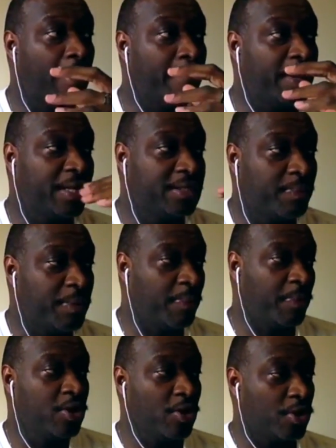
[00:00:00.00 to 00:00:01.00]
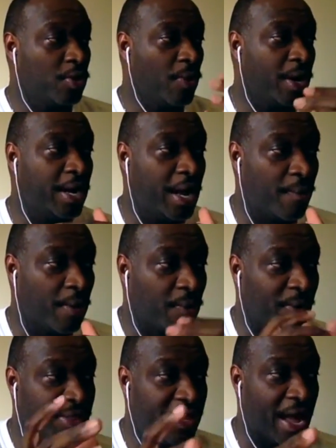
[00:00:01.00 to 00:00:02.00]
Because the people you want to network
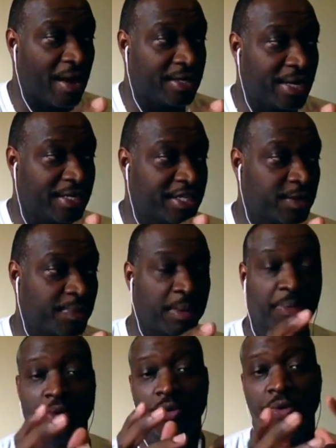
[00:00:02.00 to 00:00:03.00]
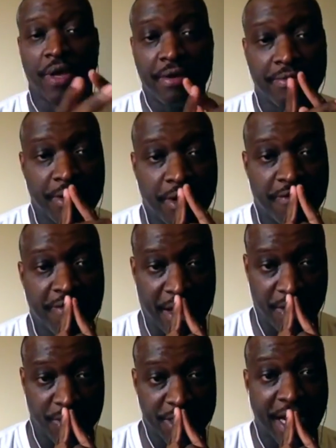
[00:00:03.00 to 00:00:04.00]
with now are not just the people who can
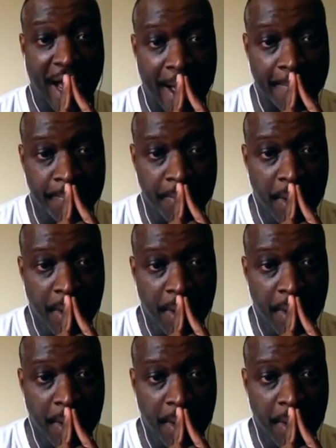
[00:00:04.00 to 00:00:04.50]
find you a job,